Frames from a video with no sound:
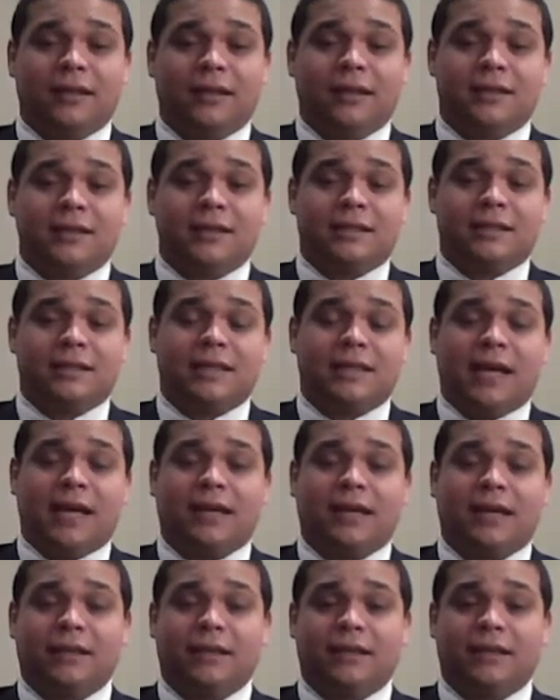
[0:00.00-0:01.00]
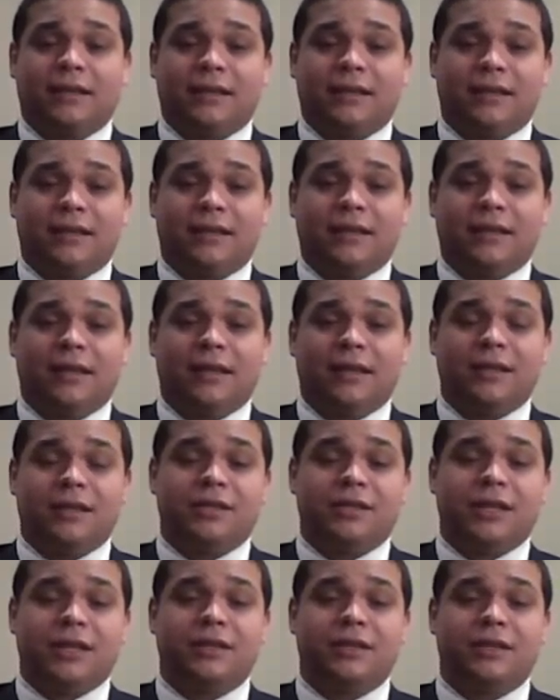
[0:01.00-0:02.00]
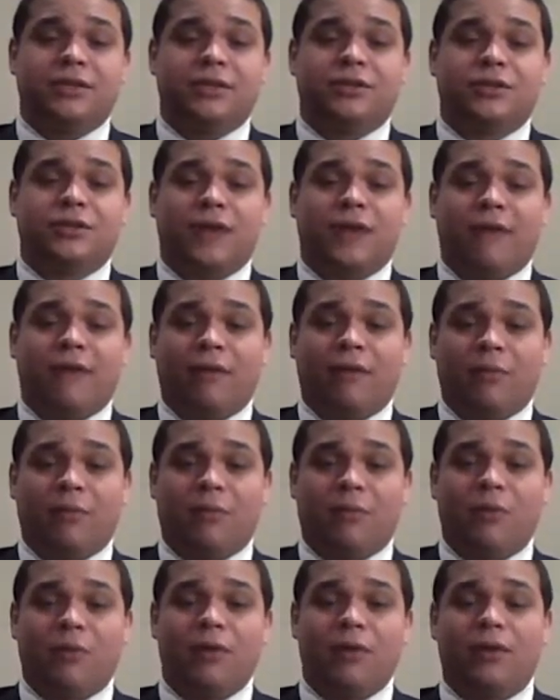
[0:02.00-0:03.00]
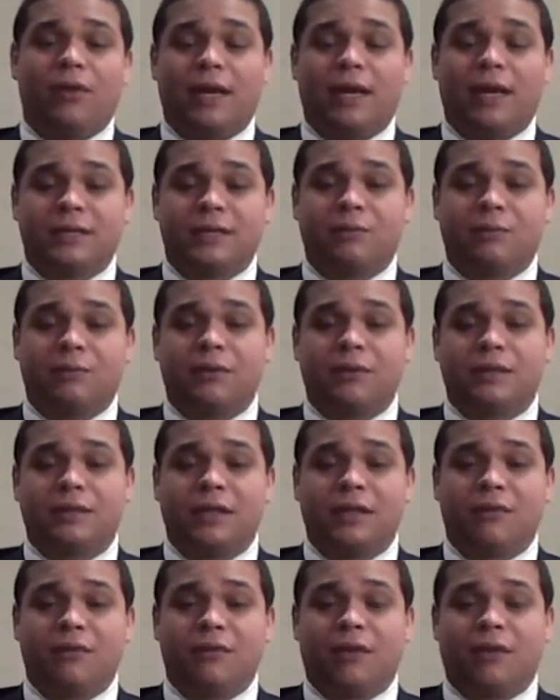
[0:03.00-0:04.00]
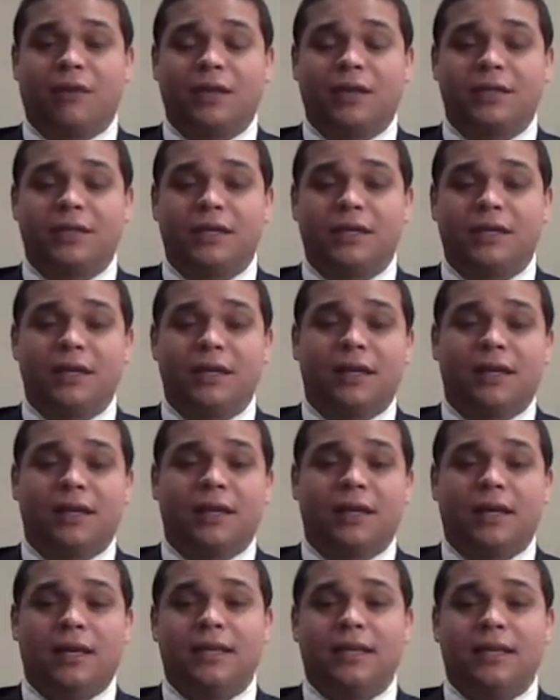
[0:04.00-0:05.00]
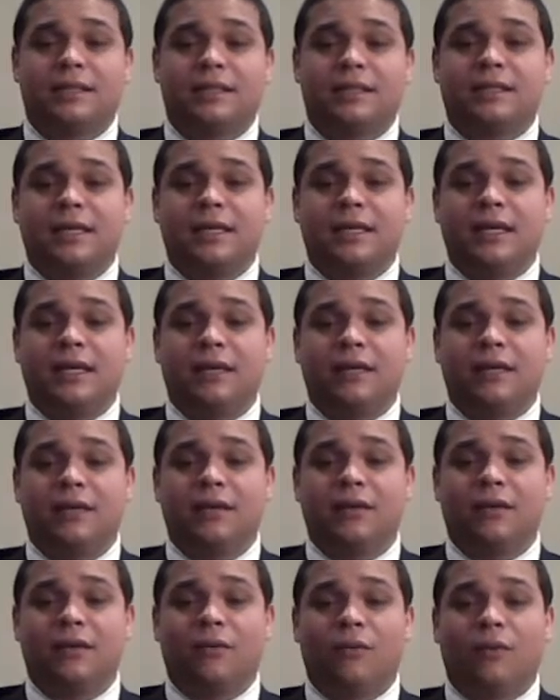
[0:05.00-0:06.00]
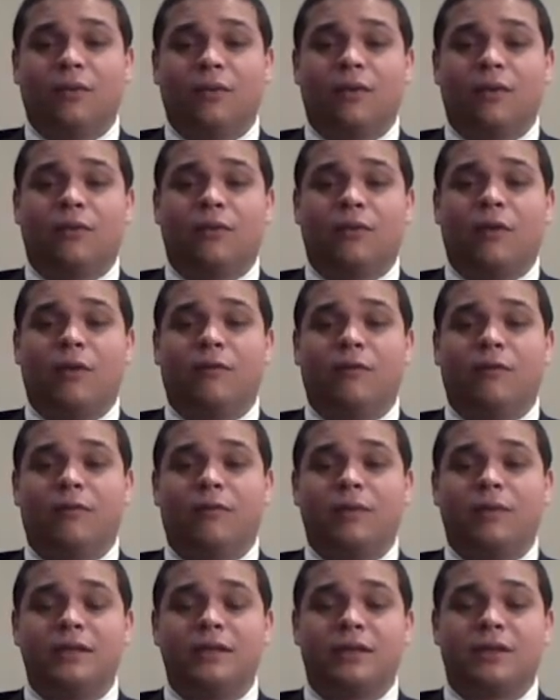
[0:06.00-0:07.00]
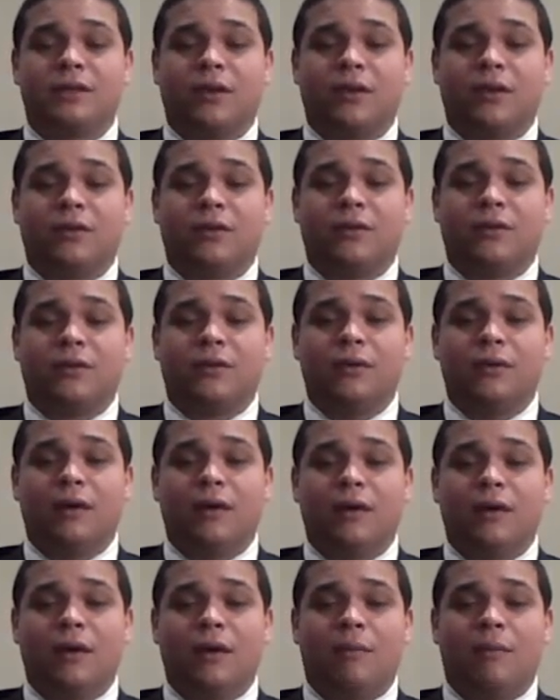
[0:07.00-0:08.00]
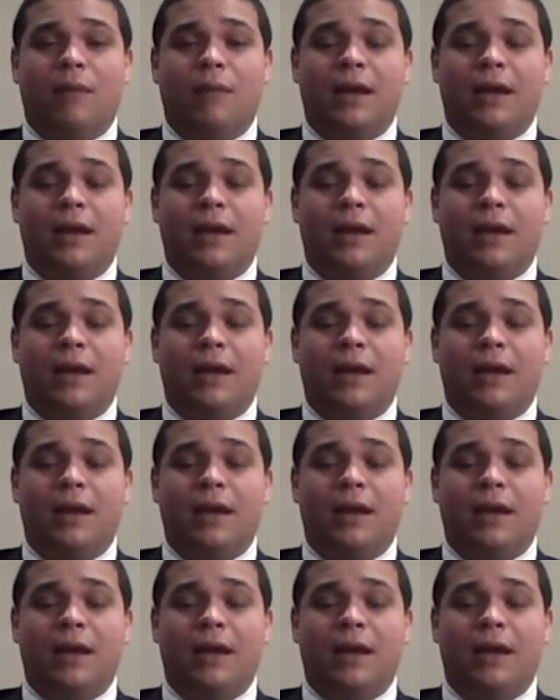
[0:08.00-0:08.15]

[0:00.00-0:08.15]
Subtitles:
Second, the agenda to drive up oil exports in Russia is seen with the quote from this article by